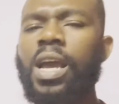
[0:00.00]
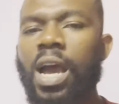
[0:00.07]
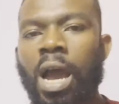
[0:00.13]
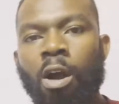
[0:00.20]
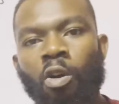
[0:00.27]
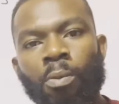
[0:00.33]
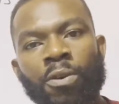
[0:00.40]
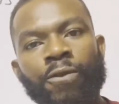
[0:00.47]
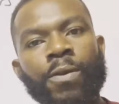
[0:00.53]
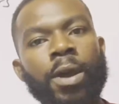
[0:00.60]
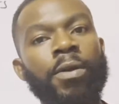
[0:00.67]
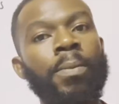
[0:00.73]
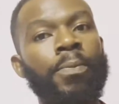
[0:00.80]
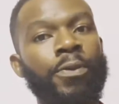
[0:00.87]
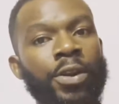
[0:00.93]
I will be
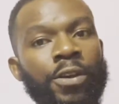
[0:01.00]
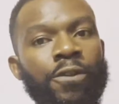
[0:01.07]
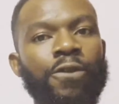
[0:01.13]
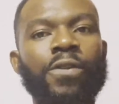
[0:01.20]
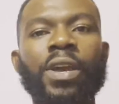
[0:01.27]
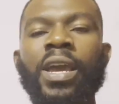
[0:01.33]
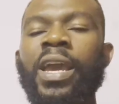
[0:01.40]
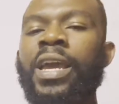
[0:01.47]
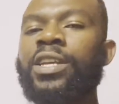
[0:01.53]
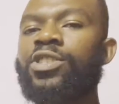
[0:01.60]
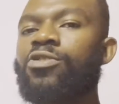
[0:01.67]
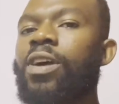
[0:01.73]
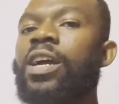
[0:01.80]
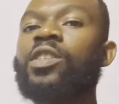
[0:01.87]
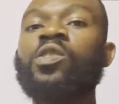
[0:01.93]
very brief and
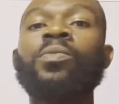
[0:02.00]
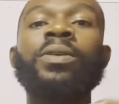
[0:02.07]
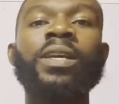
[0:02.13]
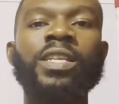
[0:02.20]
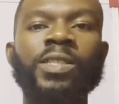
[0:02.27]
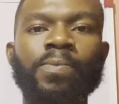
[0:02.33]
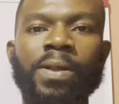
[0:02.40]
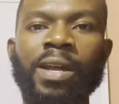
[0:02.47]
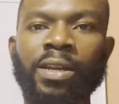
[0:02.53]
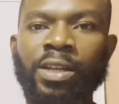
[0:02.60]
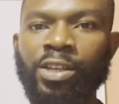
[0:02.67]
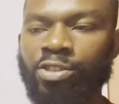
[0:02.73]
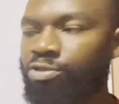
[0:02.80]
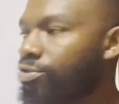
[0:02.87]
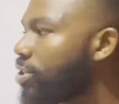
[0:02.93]
try to be
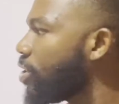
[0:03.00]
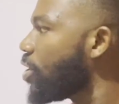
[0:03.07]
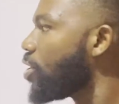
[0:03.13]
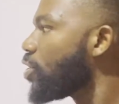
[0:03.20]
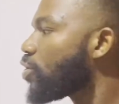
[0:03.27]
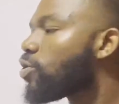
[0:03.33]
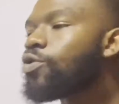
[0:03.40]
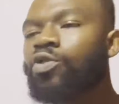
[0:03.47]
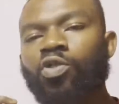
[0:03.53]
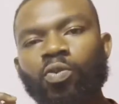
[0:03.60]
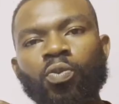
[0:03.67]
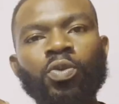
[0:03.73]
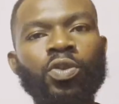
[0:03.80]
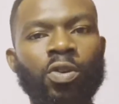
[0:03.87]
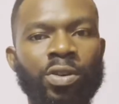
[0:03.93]
explanatory so you
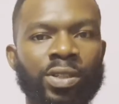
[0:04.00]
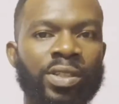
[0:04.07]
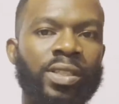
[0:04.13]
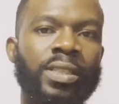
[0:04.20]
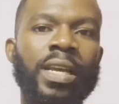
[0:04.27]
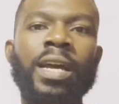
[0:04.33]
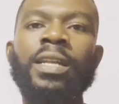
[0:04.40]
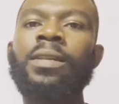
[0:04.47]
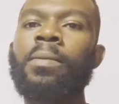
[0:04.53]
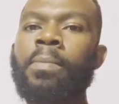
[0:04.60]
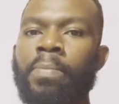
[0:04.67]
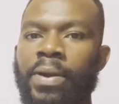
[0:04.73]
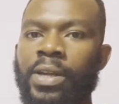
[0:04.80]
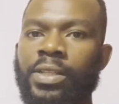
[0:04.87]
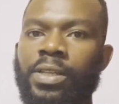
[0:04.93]
would understand
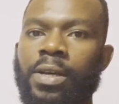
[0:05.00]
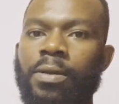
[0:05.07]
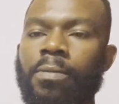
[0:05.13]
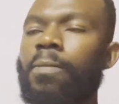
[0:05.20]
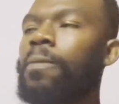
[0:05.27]
better.